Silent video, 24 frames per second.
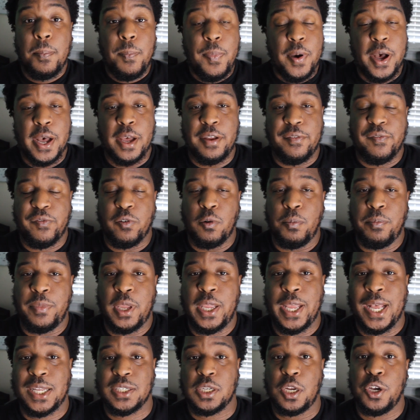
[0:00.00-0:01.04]
But for
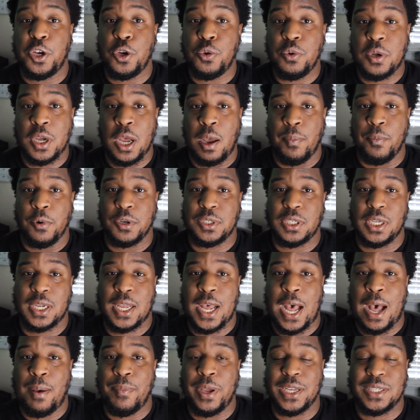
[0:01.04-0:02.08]
me, as a newcomer to
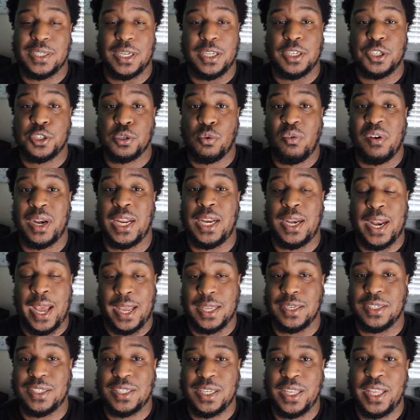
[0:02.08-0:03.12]
comics in
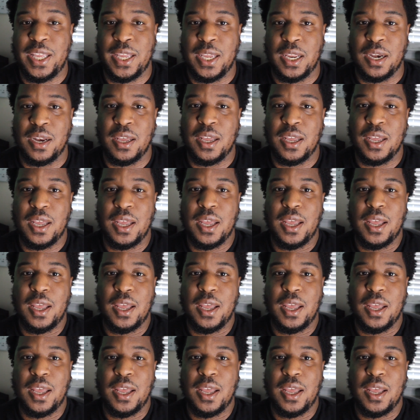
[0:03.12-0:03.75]
2019,